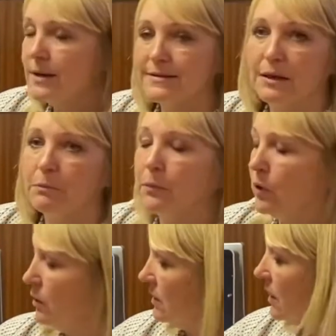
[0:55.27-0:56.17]

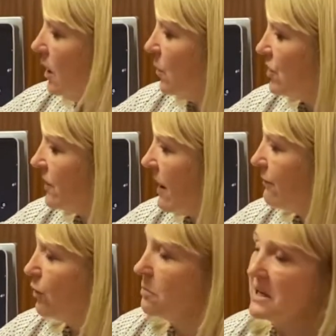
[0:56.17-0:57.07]
simple, which
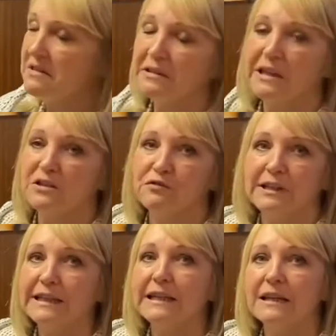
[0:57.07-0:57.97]
therefore means that it's
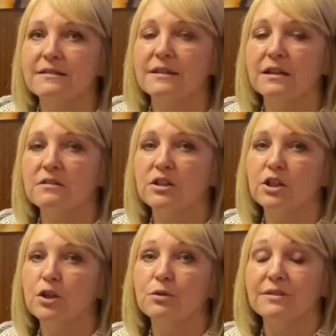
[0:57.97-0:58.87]
really easy to
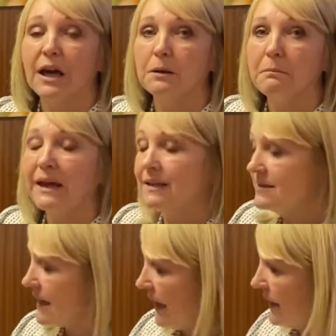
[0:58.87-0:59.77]
use and
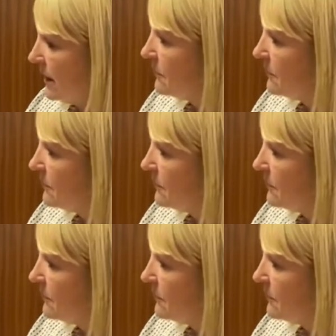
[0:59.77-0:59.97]
maintain.